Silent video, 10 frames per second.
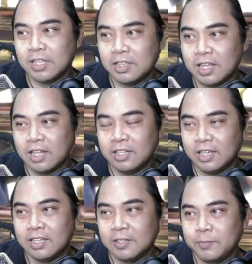a Talia.
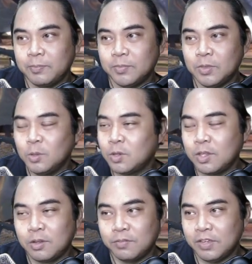No
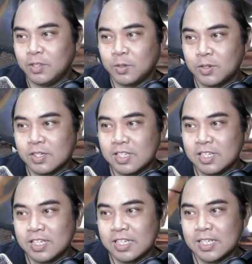other Fate Course.
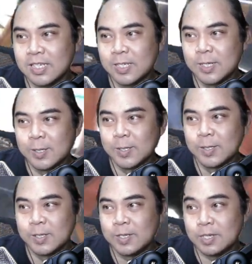
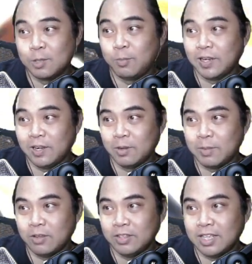Just to be clear
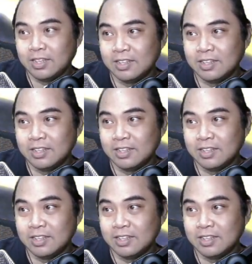about that.